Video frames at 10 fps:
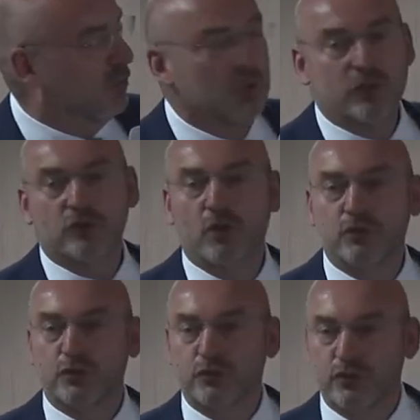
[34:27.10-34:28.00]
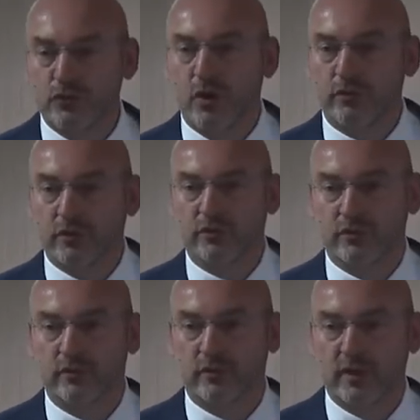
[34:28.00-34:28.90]
do you also trust
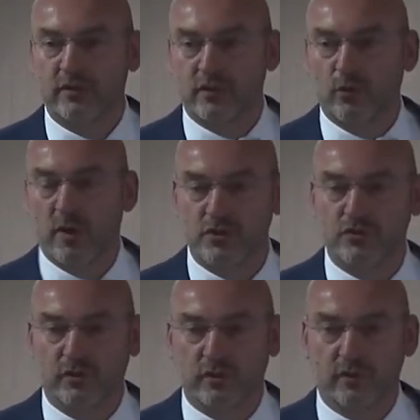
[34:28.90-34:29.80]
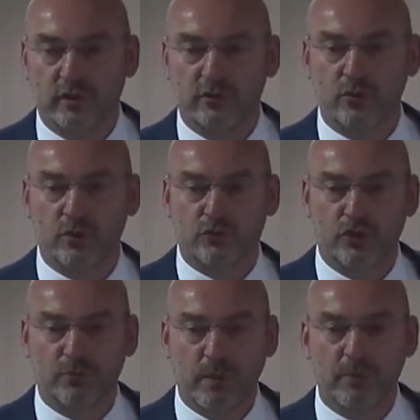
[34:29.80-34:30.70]
others? That's the question. Do you
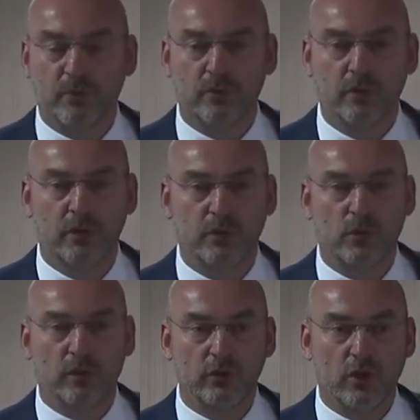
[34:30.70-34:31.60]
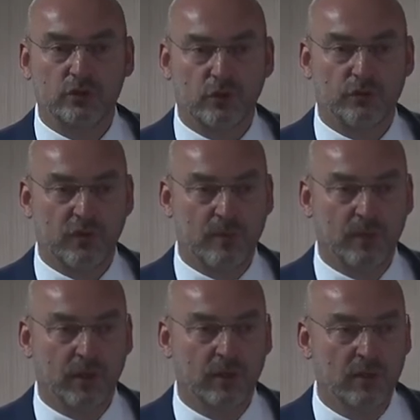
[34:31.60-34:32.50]
trust people who are not your
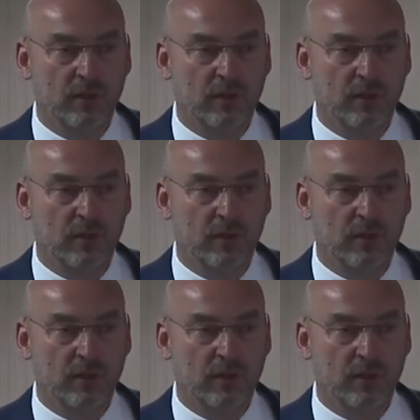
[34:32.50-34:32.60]
family?